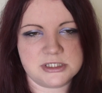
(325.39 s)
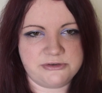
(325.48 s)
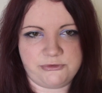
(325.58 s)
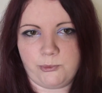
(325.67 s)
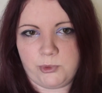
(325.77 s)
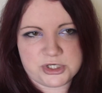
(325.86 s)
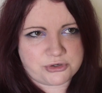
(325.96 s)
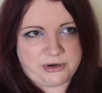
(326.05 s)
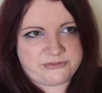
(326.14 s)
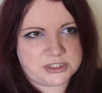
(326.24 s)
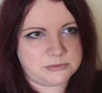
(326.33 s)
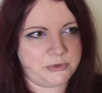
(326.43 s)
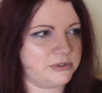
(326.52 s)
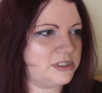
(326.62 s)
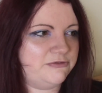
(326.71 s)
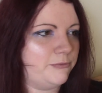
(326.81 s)
different witchcraft
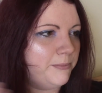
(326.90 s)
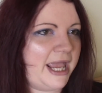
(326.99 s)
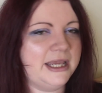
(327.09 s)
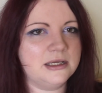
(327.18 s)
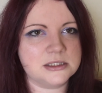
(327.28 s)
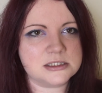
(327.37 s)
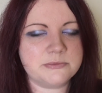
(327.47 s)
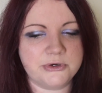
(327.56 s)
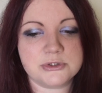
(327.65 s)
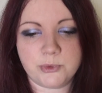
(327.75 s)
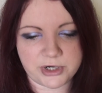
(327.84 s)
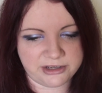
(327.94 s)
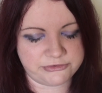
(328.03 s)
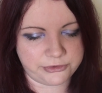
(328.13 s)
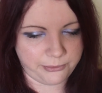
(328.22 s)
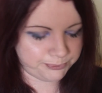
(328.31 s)
experience, different pagan experience,
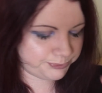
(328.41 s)
whatever.